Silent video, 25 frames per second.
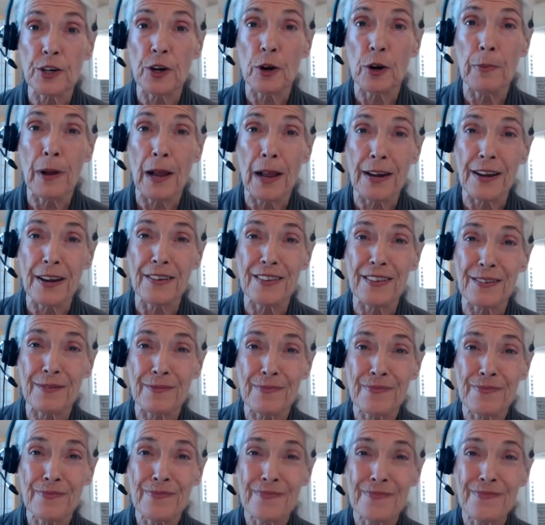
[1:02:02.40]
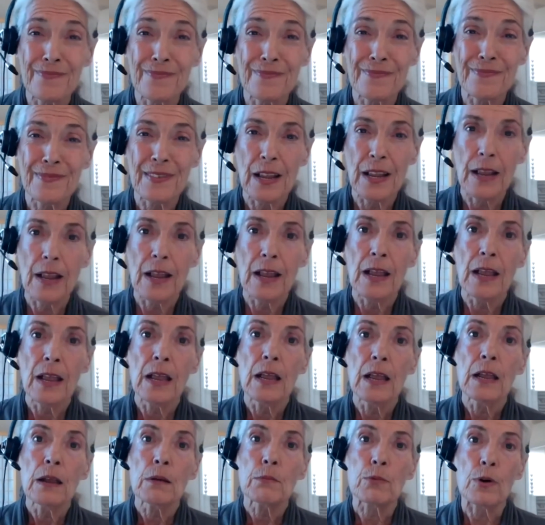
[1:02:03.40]
our bodies.
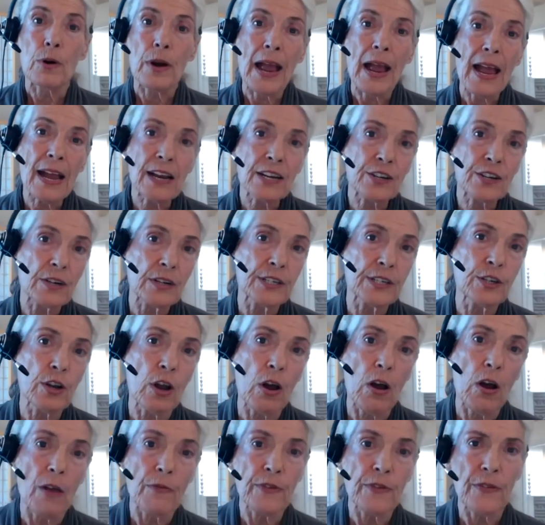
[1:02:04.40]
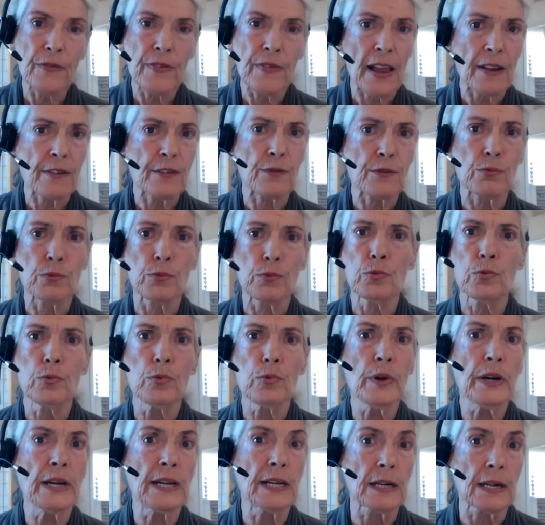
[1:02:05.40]
We're actually taught that that's
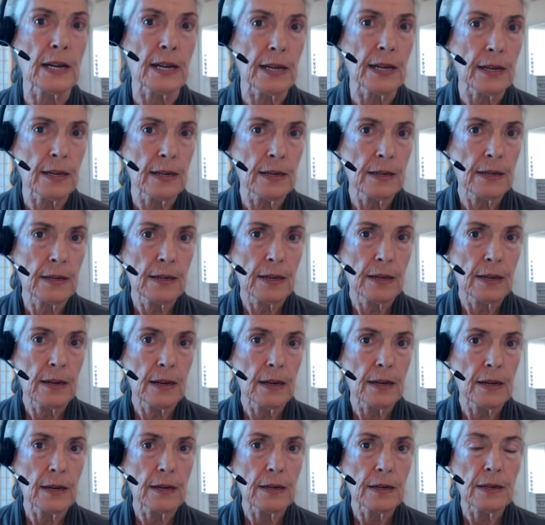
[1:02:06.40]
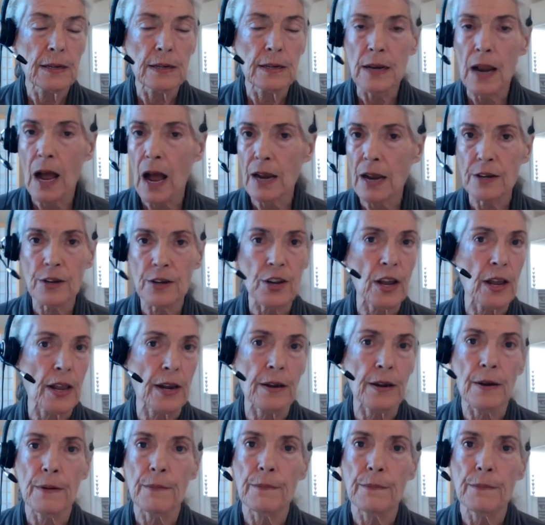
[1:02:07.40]
really not done.